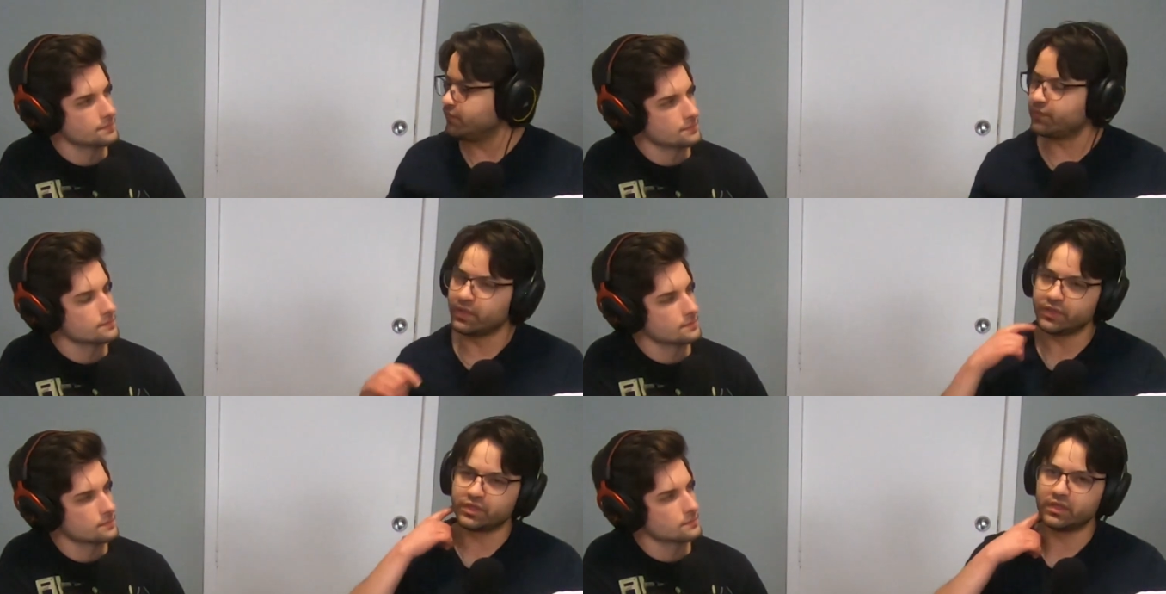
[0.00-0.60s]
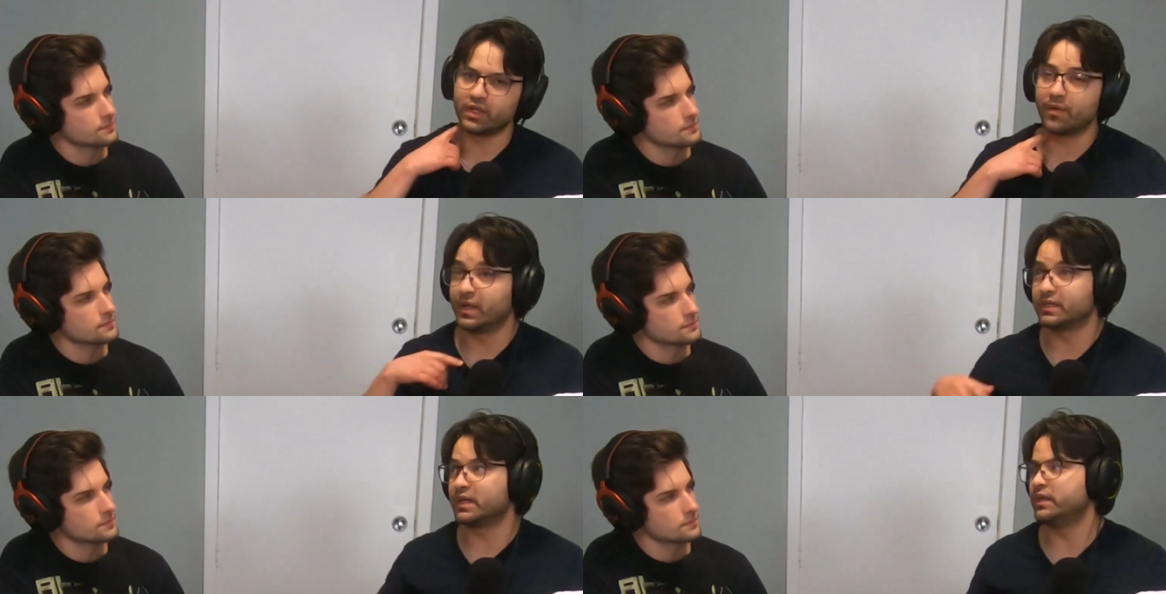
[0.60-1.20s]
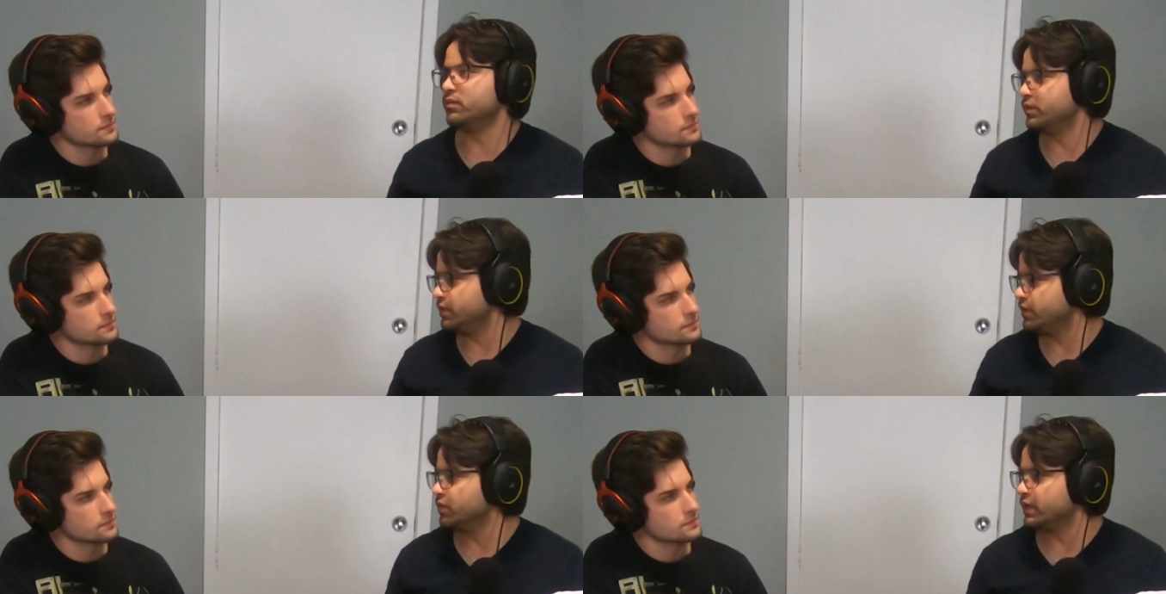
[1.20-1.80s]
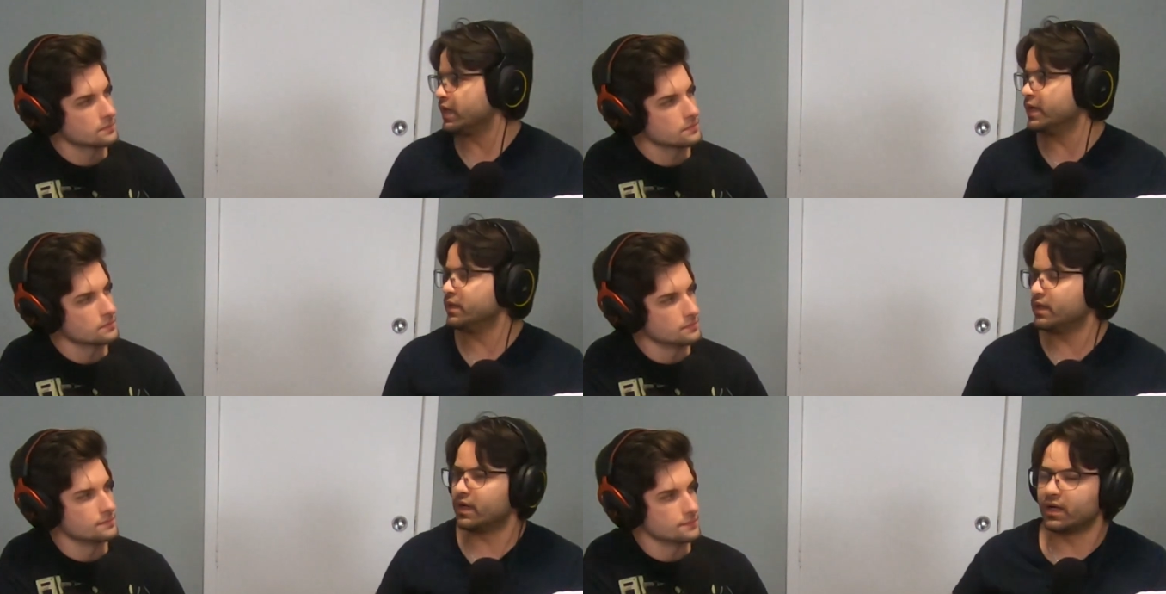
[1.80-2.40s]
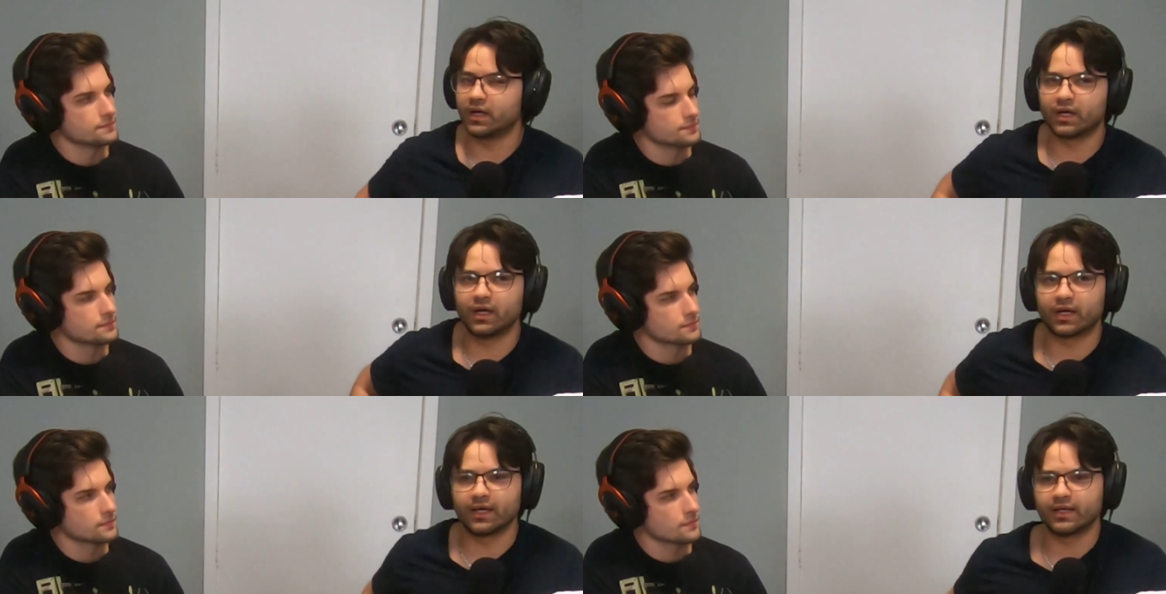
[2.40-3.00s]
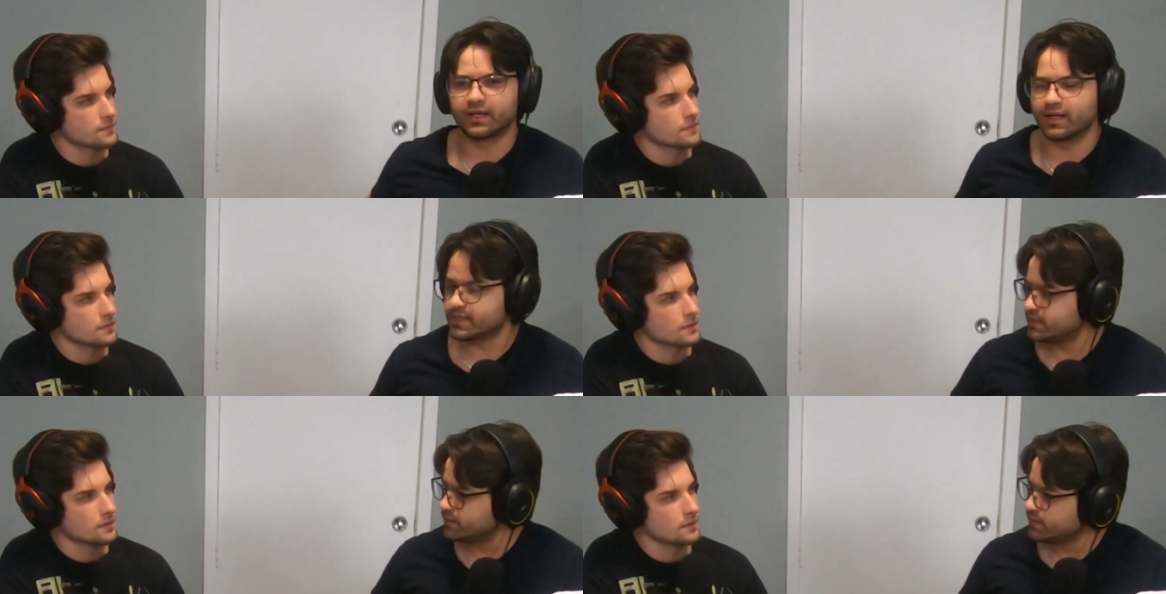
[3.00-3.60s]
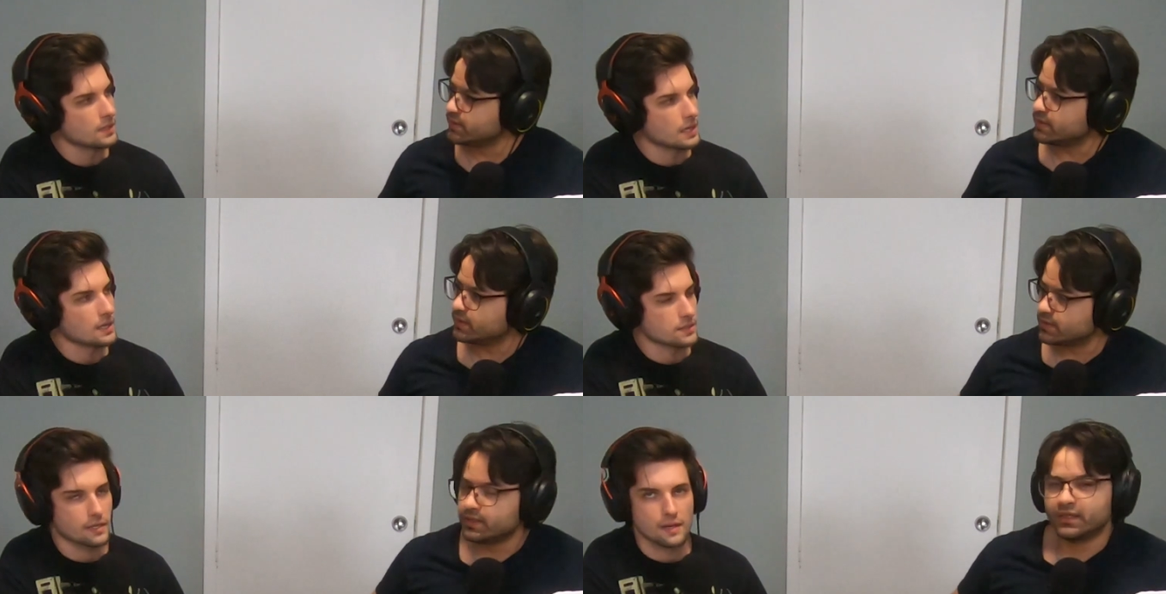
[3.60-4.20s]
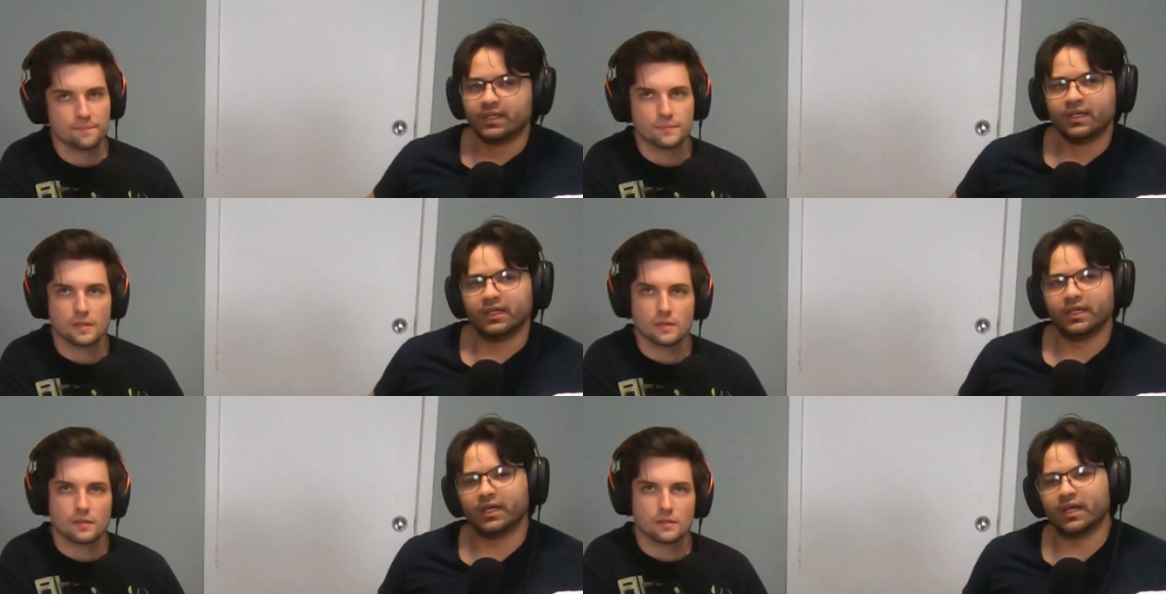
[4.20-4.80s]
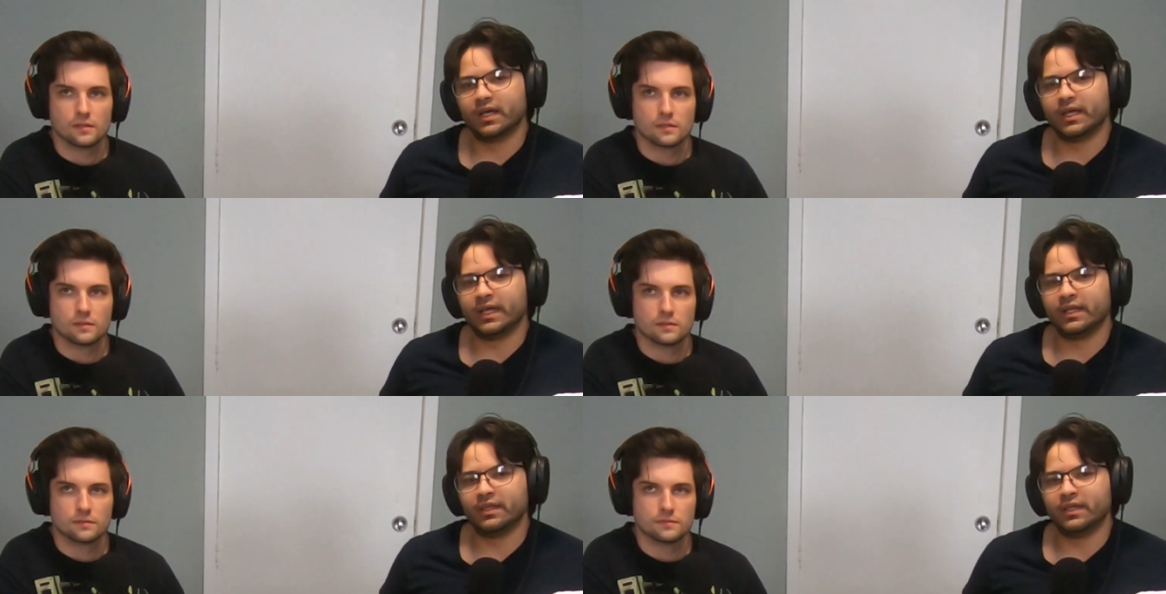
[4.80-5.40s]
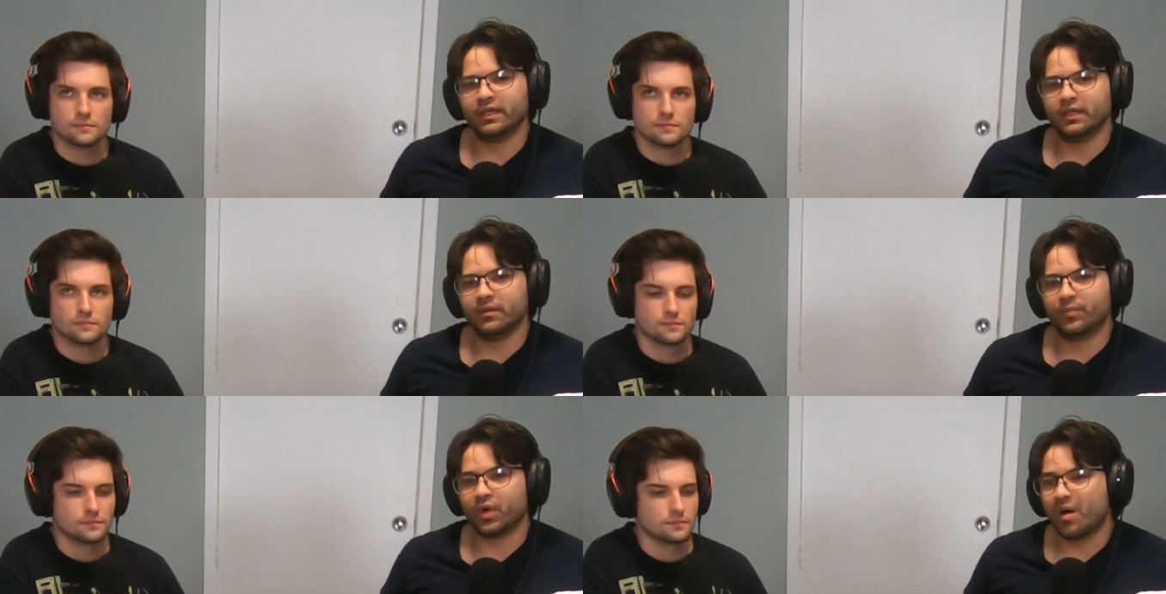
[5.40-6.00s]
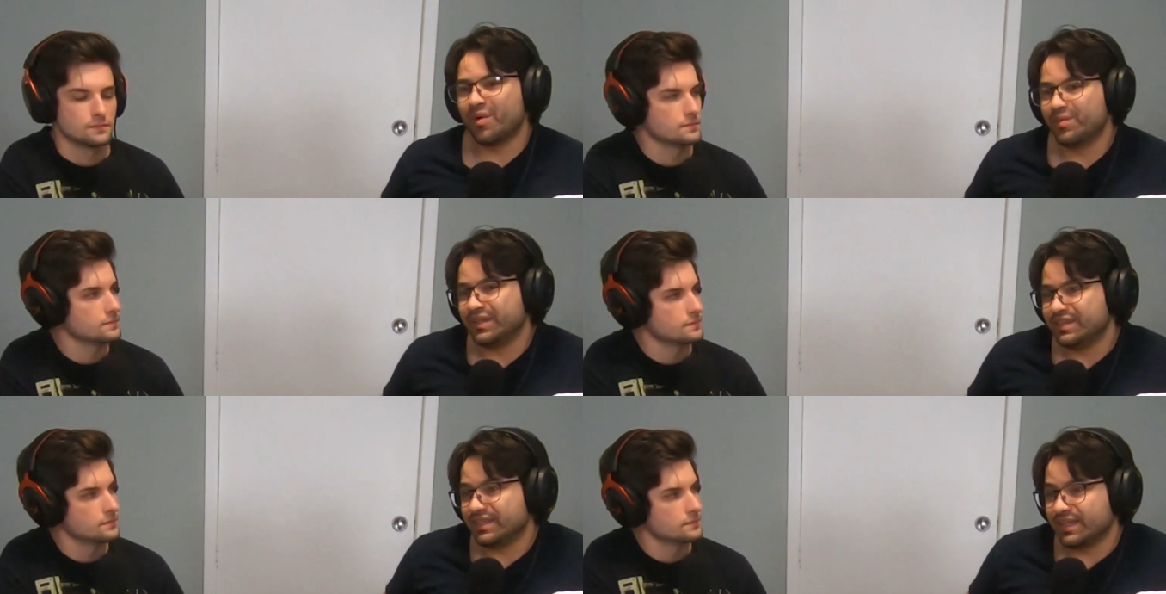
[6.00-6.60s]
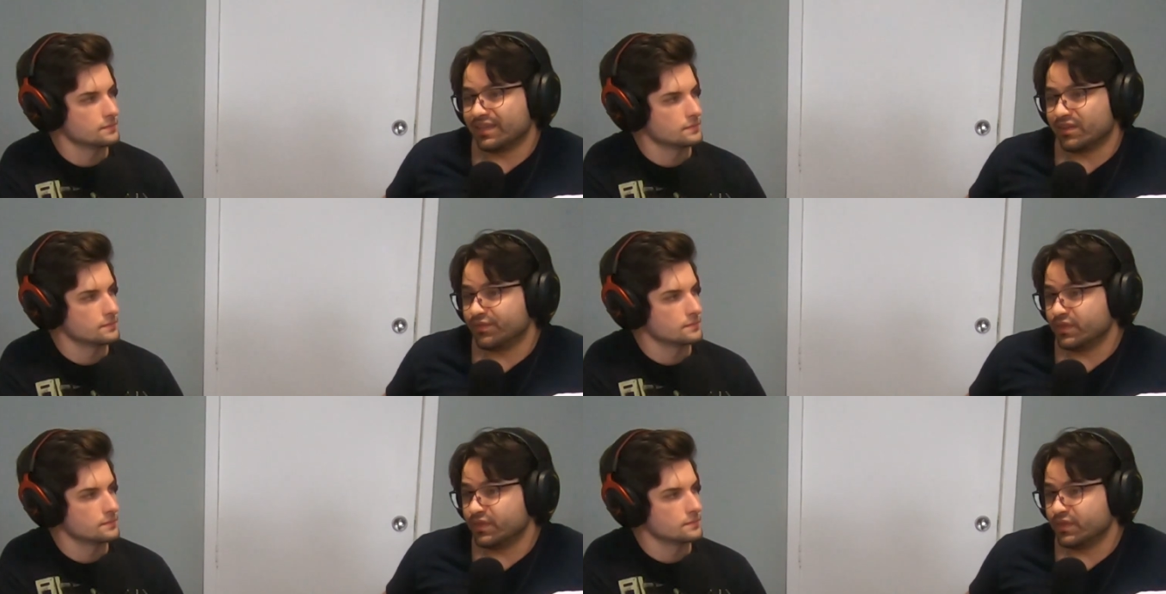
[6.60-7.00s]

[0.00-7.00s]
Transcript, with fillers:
Speaker 1: finishing, I mean, attacking with the other guy, uh, mm-hmm. uh, Ak- Akaza? Akaza, yeah. Yeah, and then probably the end of